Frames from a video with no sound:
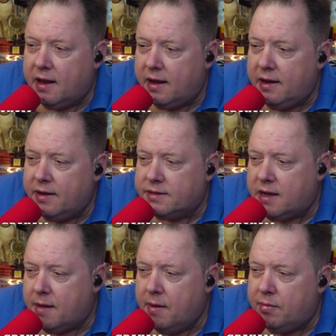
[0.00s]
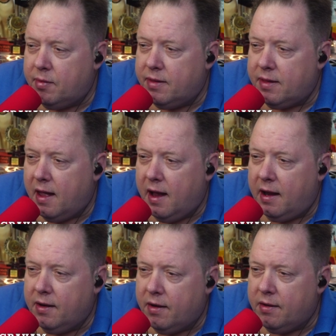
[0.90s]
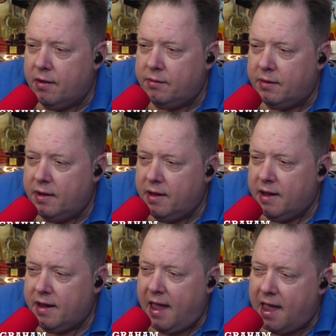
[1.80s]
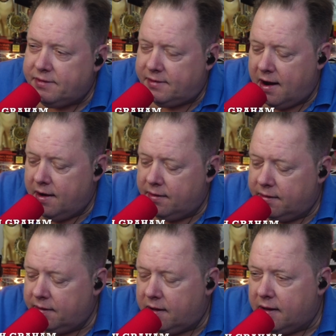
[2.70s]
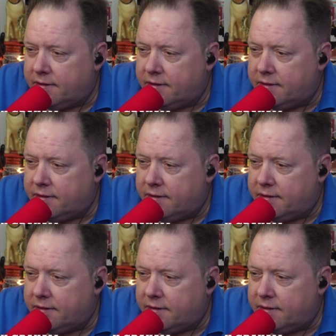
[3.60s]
Dolly has come up with a her own cast iron